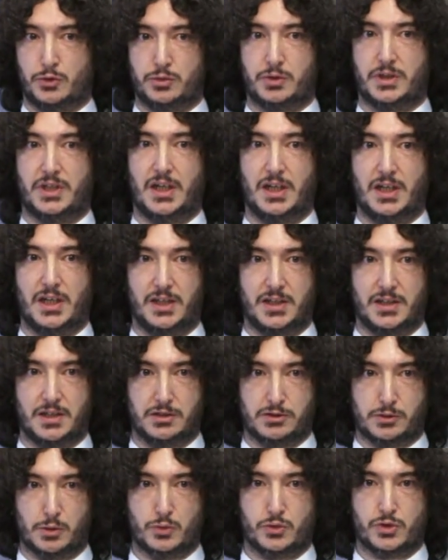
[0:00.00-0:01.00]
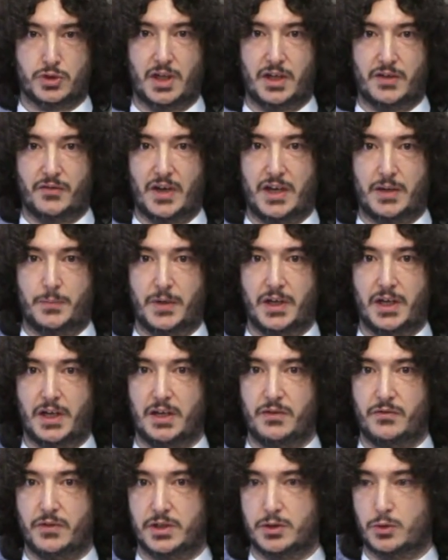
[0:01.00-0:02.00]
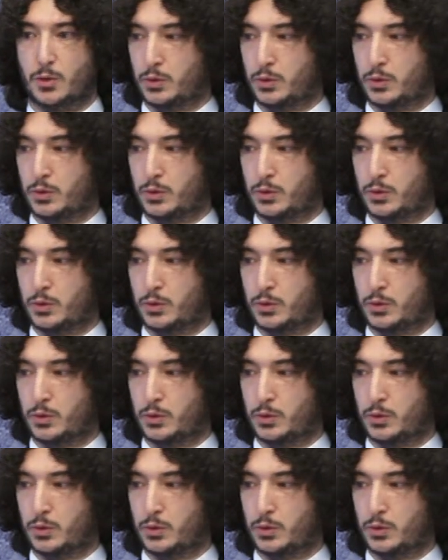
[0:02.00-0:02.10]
Istanbul and not the rest of Turkey